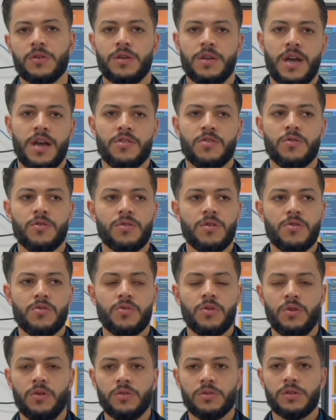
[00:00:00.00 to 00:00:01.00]
Yeah, so the
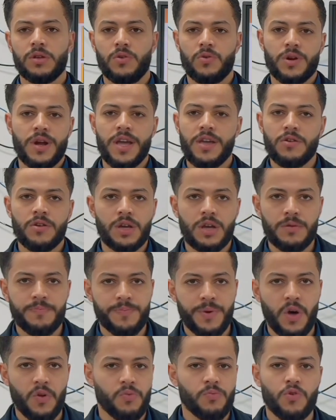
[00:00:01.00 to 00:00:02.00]
salt or ionic
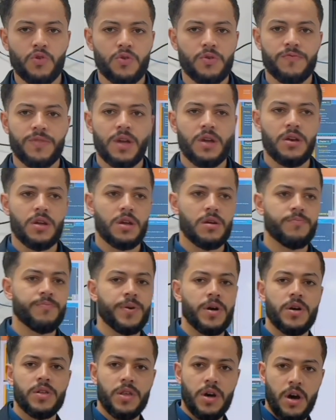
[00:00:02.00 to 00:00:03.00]
compound, most of the ionic
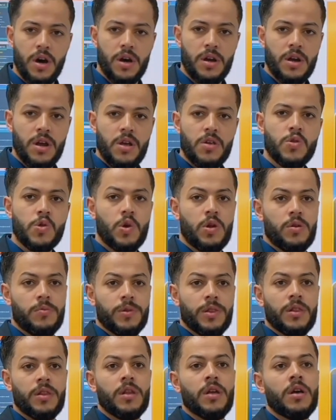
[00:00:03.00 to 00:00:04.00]
compounds are
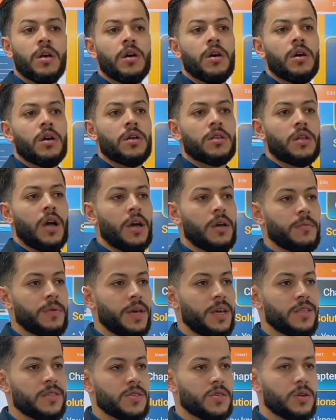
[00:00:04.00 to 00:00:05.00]
soluble. Right.
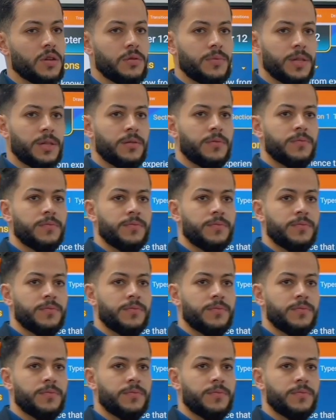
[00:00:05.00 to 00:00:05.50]
Insoluble.